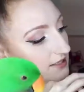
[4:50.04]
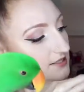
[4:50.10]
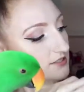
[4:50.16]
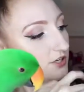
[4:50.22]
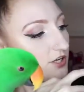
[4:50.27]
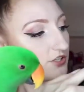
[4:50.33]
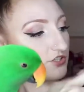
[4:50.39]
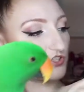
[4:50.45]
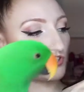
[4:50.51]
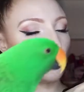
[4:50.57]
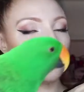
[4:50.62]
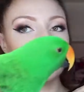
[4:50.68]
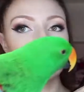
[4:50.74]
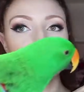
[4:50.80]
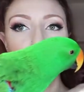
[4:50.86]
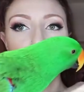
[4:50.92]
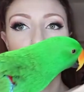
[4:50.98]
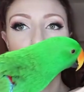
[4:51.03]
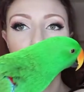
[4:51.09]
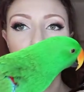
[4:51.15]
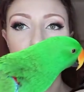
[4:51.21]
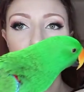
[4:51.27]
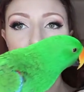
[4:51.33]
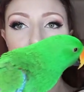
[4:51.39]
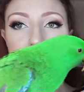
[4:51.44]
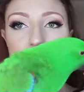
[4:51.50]
It's got two
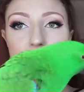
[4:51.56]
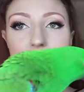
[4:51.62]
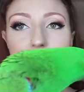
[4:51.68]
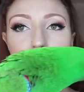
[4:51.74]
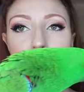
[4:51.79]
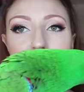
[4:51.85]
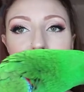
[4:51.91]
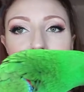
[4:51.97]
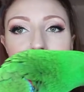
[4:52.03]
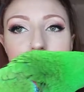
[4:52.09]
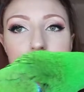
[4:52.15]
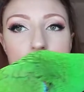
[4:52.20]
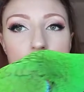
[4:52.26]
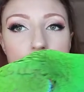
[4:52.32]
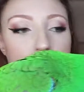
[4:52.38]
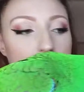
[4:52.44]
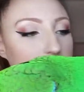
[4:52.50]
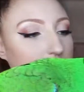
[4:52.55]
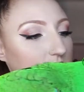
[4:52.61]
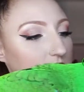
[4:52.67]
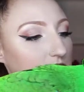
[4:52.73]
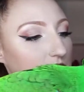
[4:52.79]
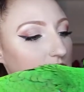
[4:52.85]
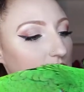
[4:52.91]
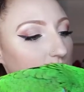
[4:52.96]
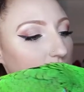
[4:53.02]
pockets up here.
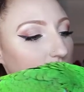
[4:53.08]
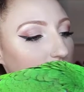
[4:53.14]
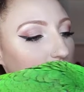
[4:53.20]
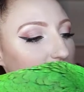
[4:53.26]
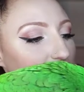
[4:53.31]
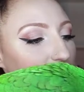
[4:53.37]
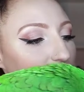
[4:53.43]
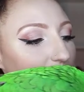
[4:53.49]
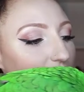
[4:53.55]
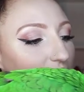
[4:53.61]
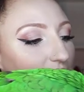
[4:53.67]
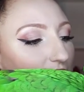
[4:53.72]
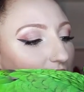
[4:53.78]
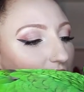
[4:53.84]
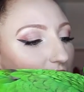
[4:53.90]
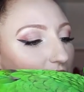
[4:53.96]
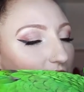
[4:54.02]
What's in there?